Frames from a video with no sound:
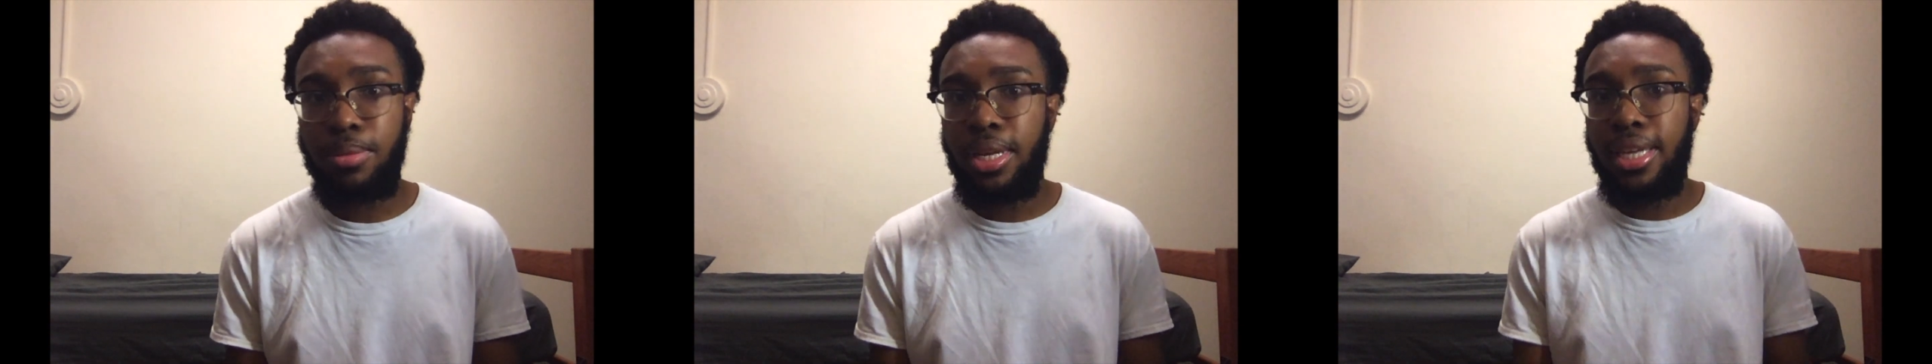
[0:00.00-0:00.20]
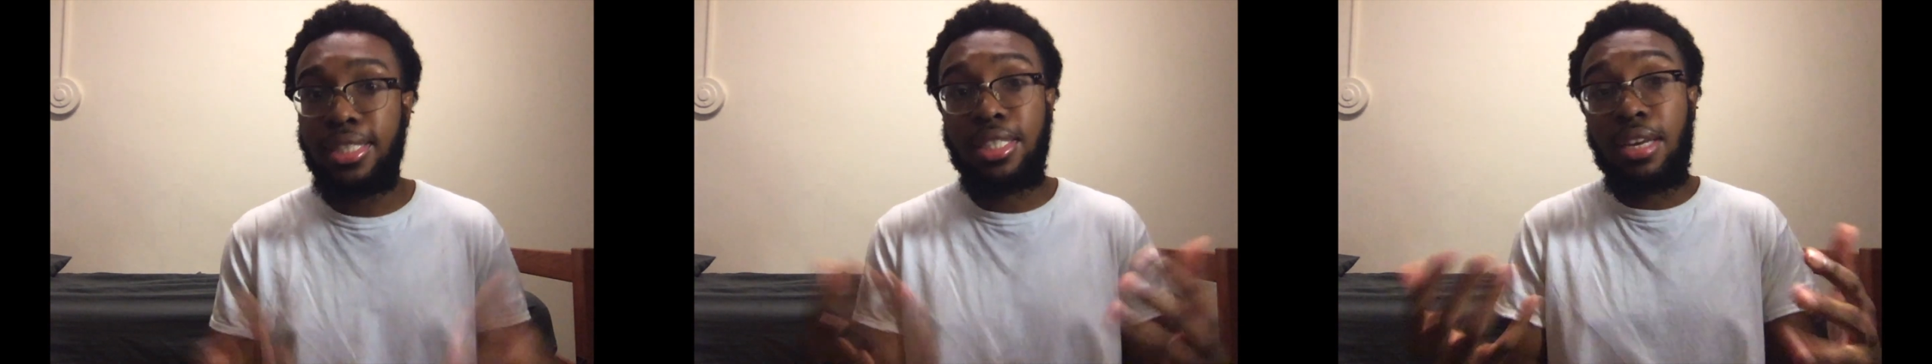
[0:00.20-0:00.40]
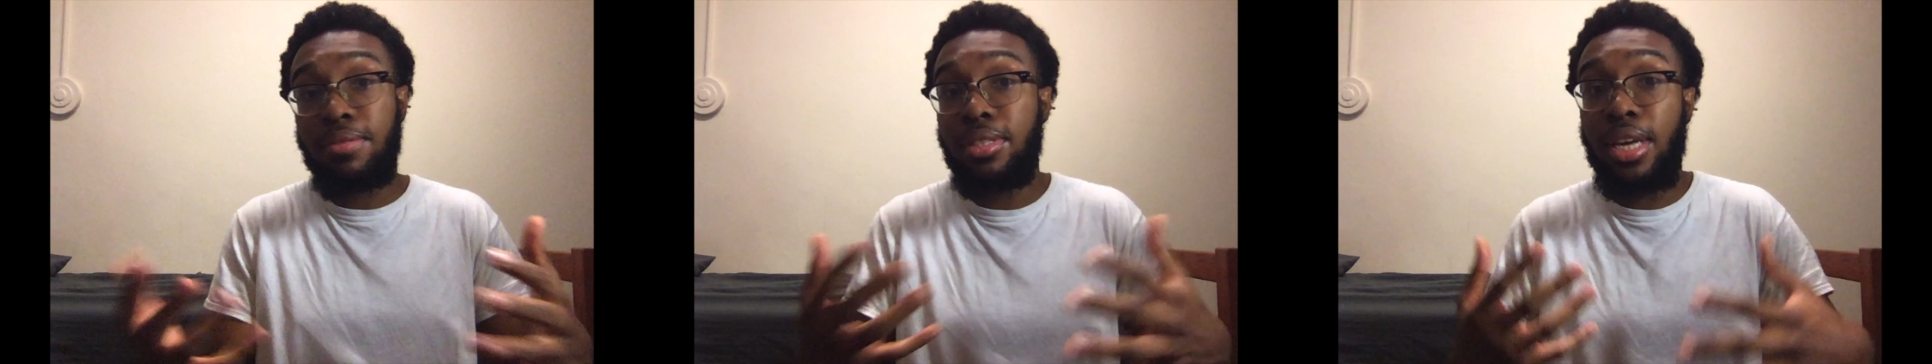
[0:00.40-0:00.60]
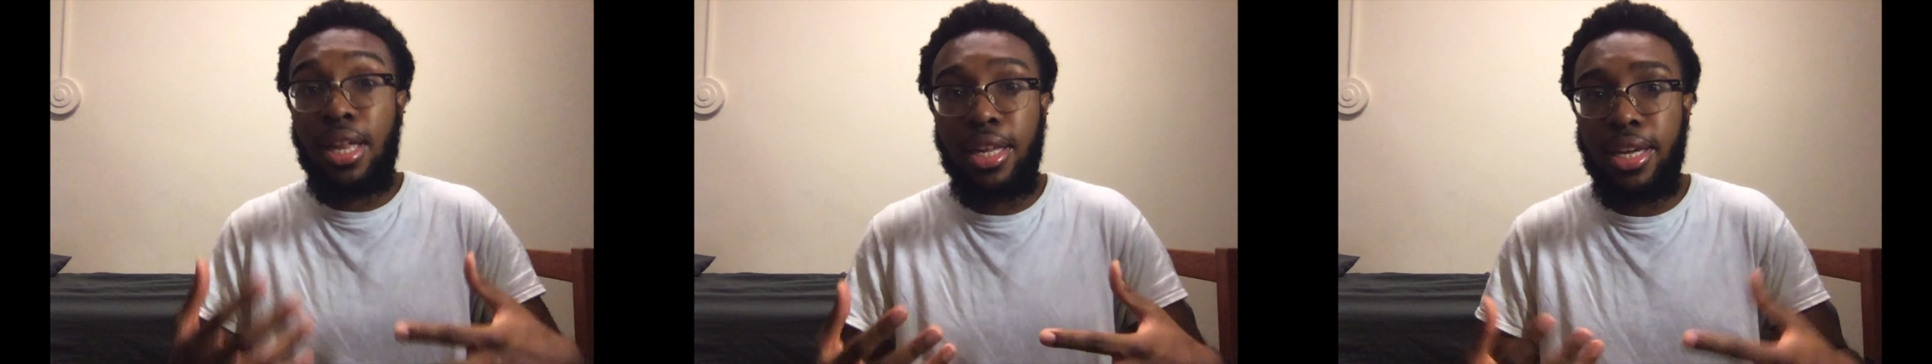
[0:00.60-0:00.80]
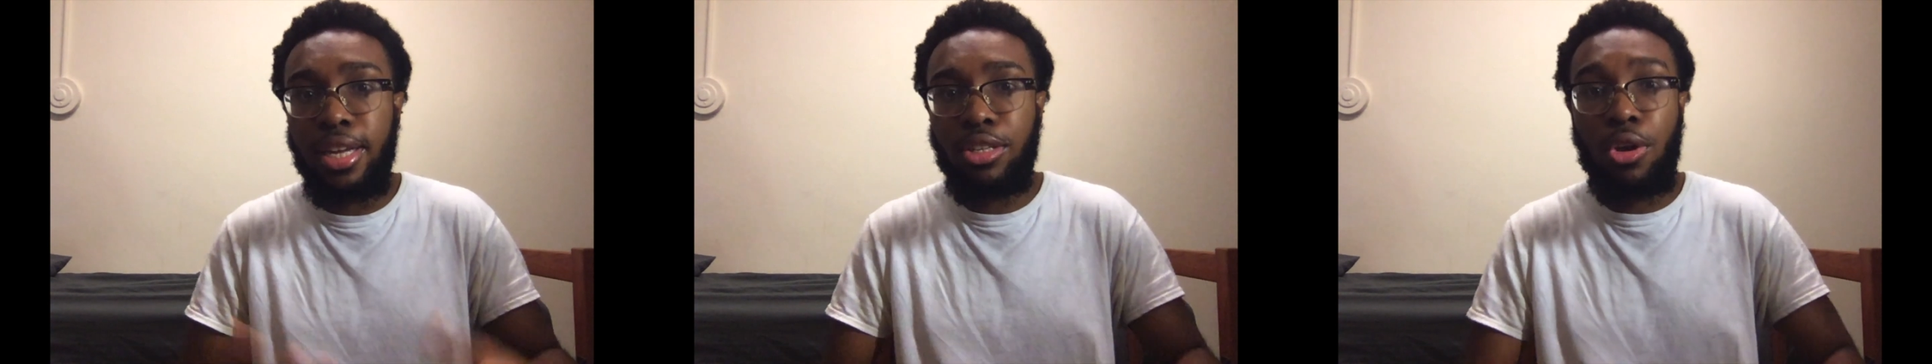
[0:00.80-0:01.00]
instead of
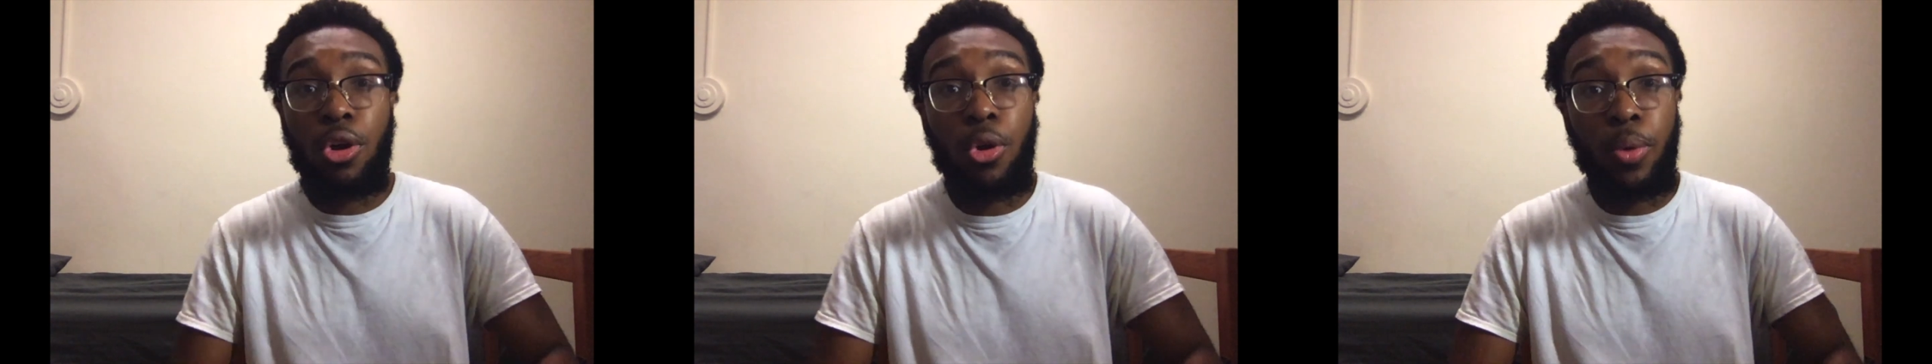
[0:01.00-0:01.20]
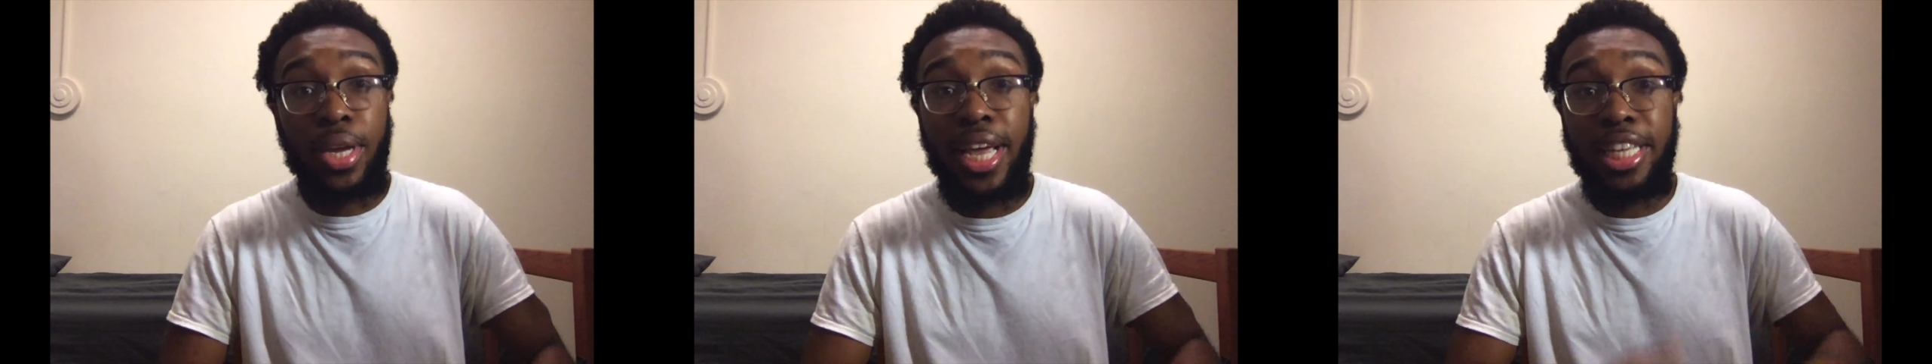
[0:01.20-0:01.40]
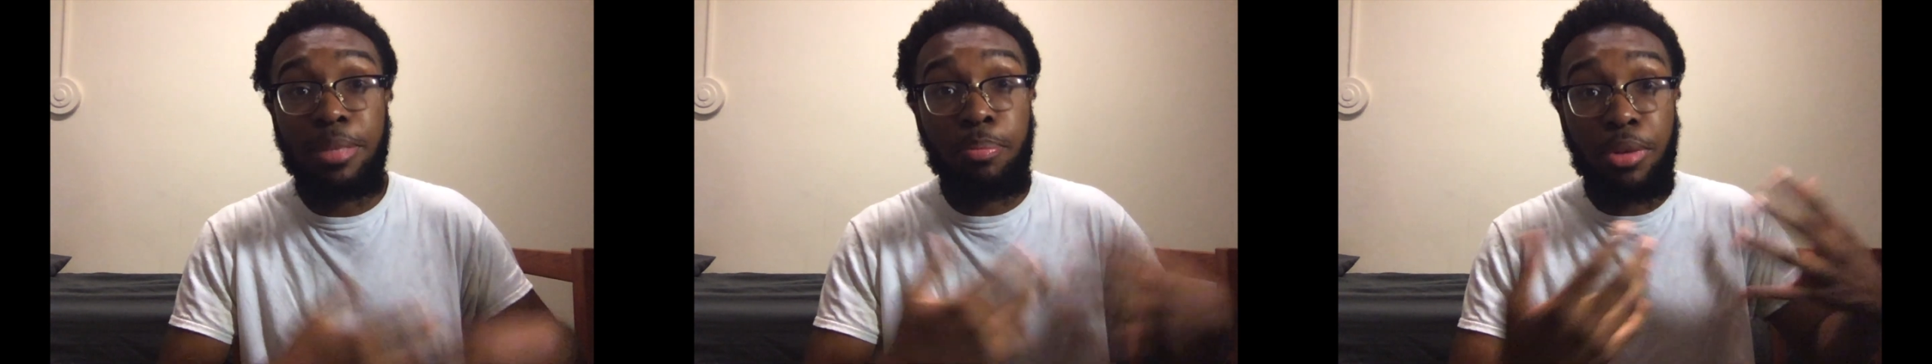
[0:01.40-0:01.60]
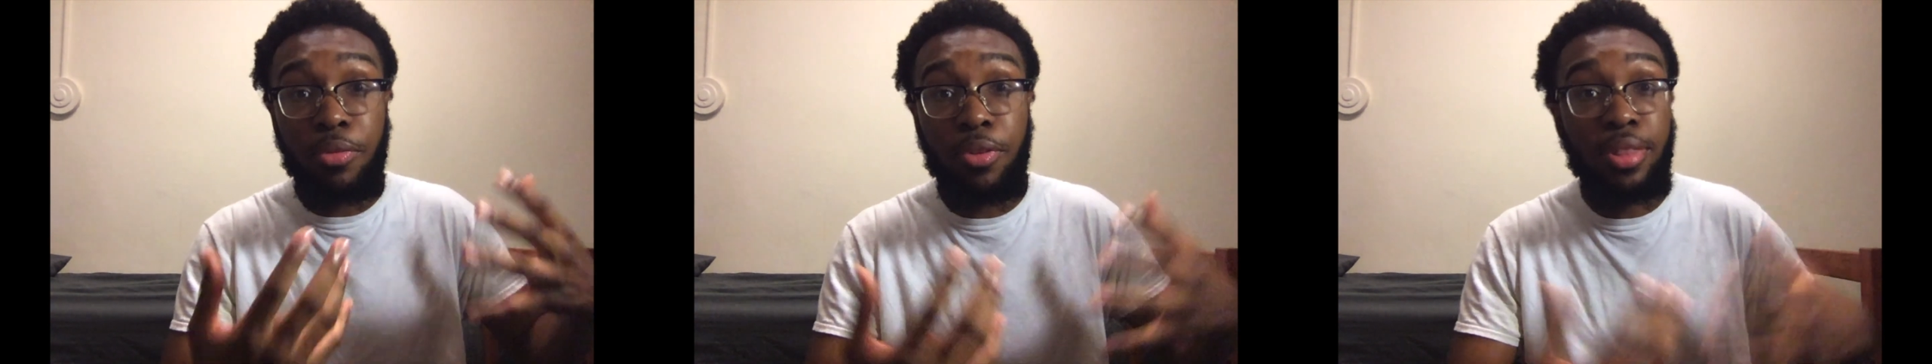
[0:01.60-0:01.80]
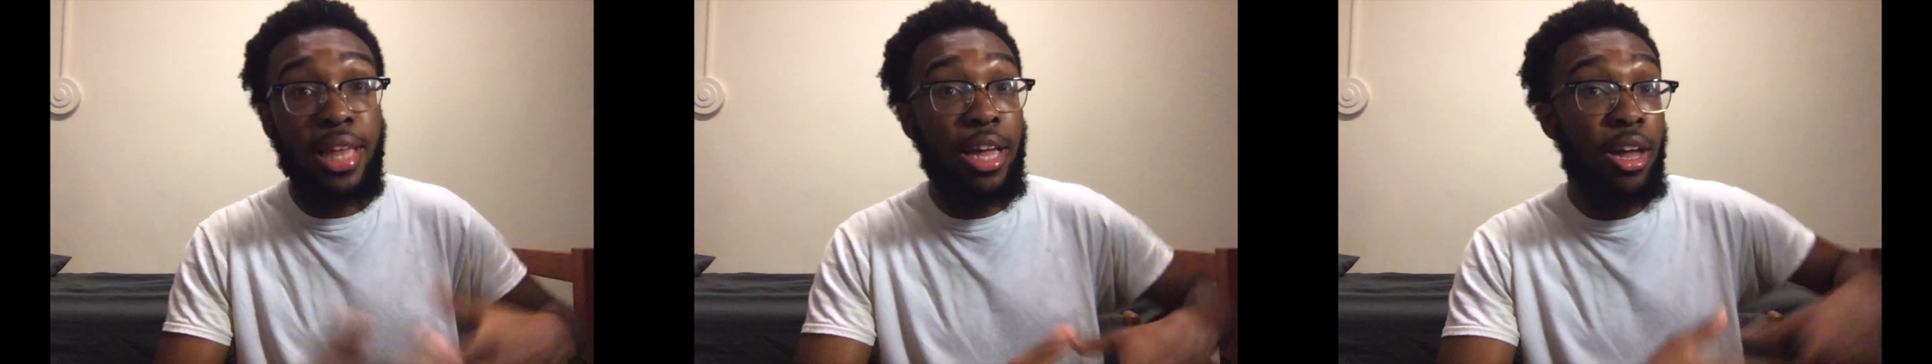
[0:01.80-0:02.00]
telling us, oh, he has beef
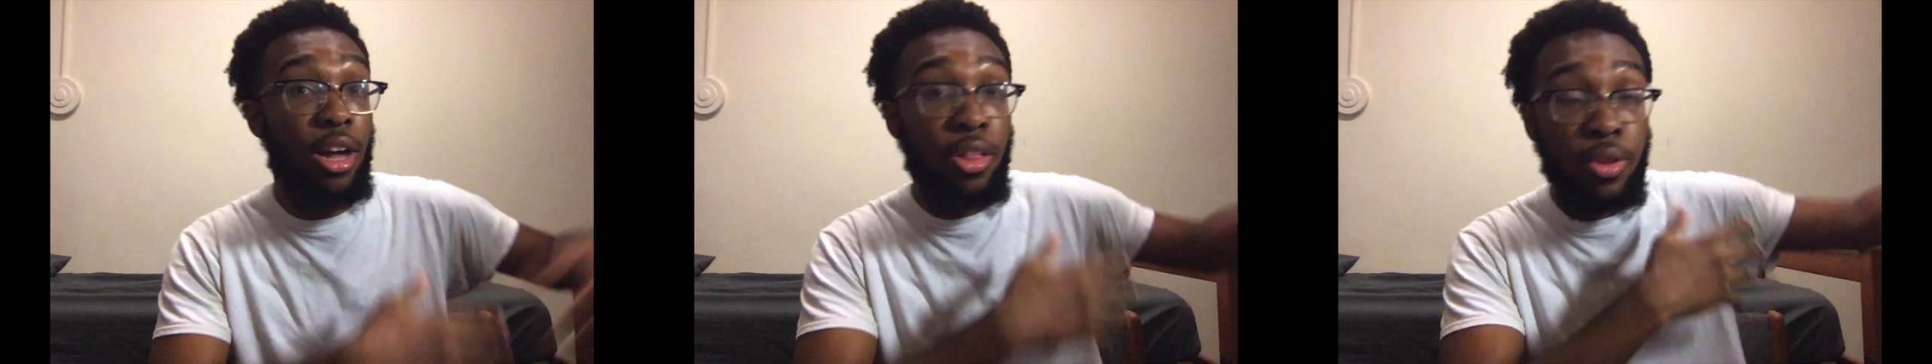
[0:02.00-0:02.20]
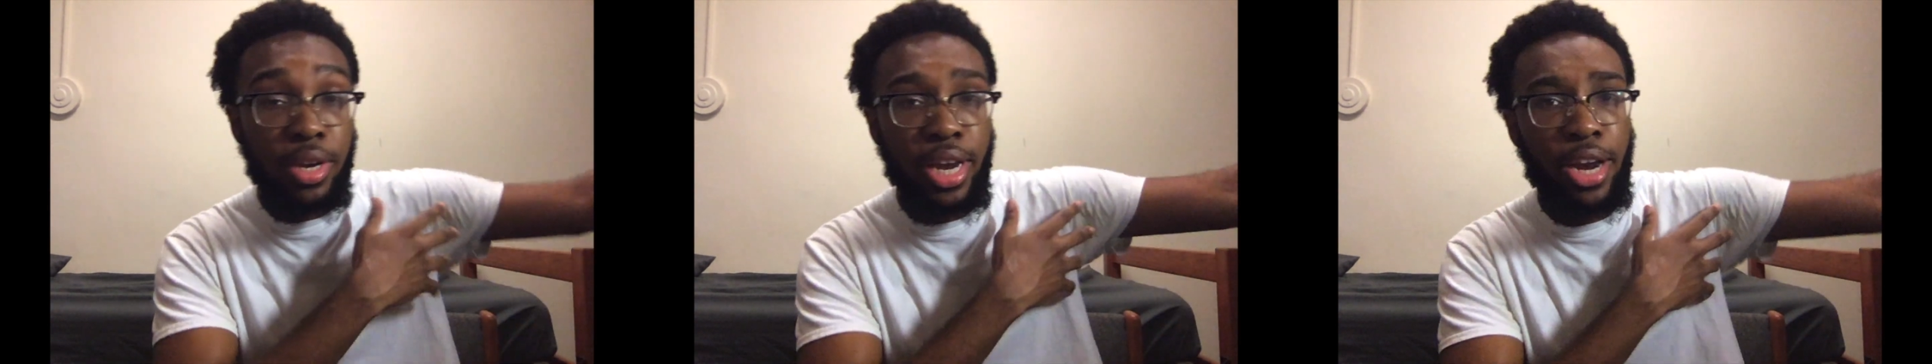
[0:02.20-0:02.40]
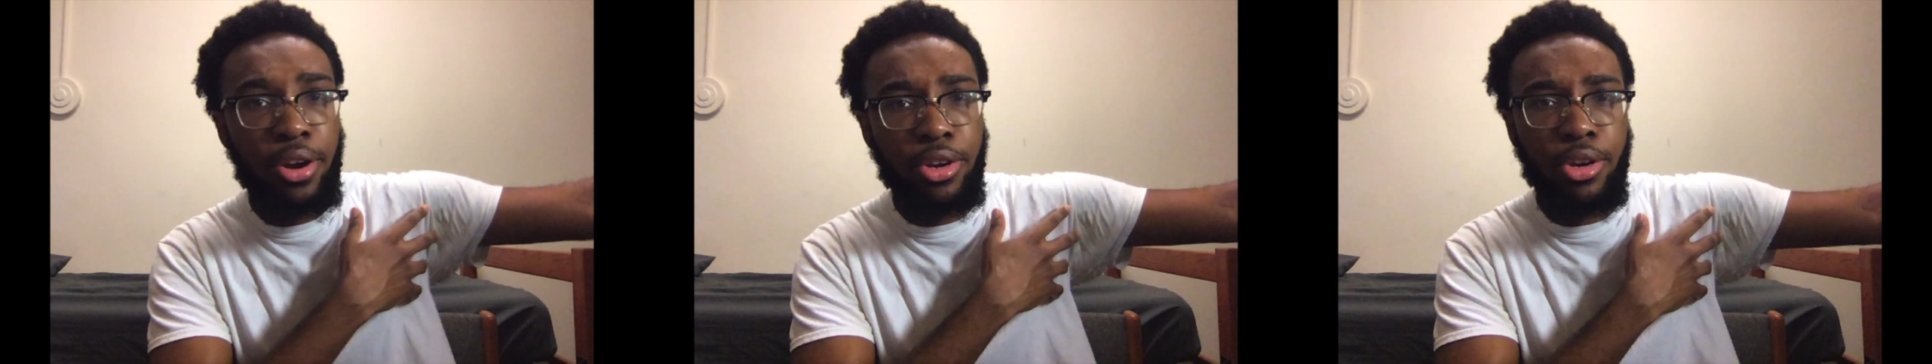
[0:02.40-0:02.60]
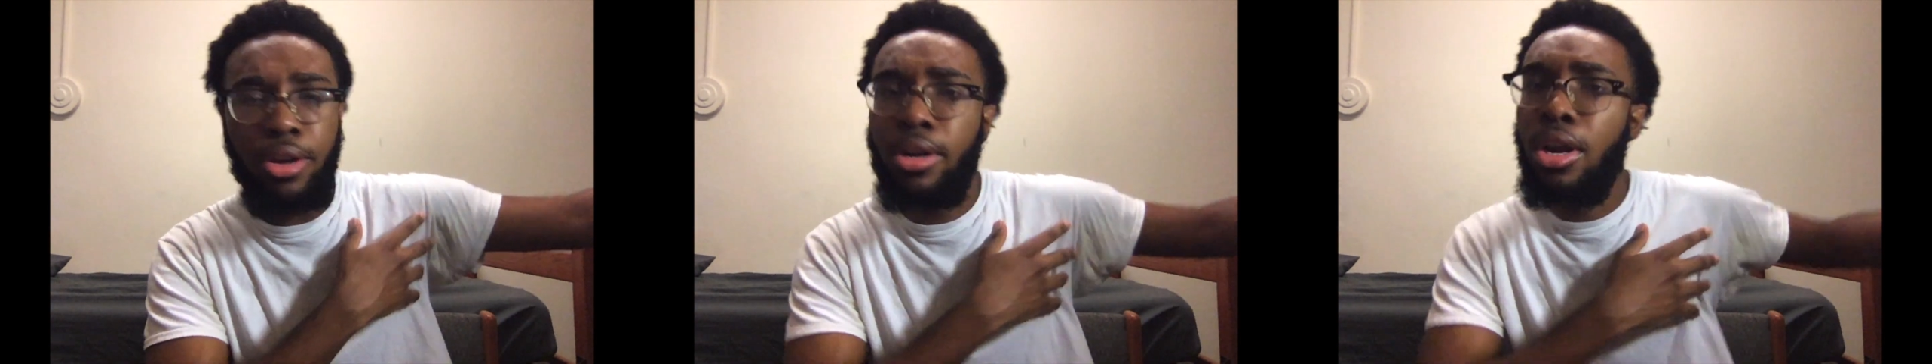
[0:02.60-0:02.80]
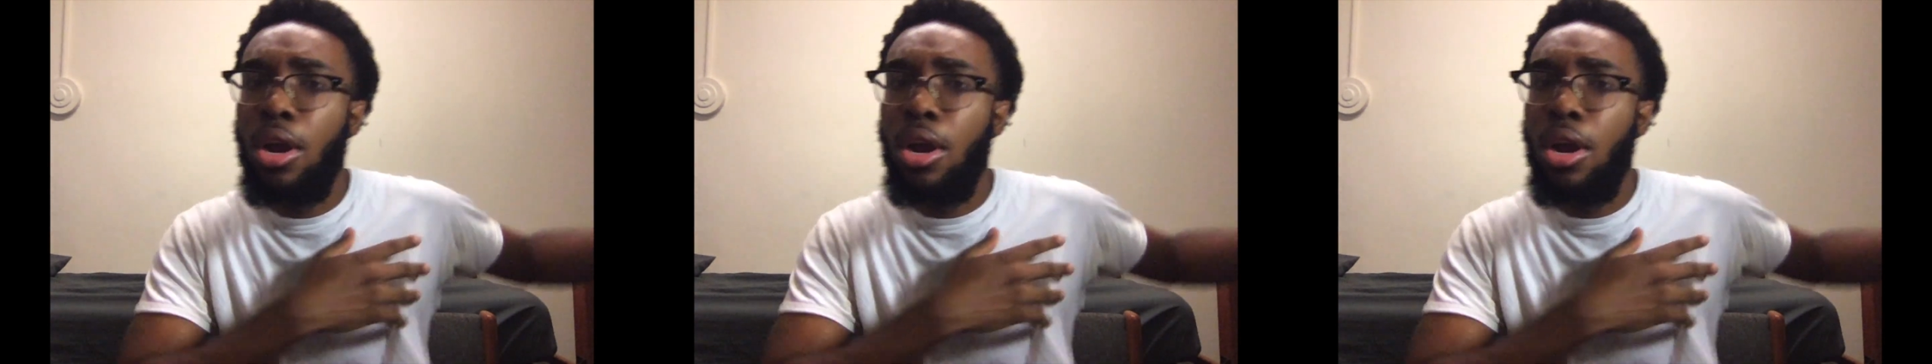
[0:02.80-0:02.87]
with that other character,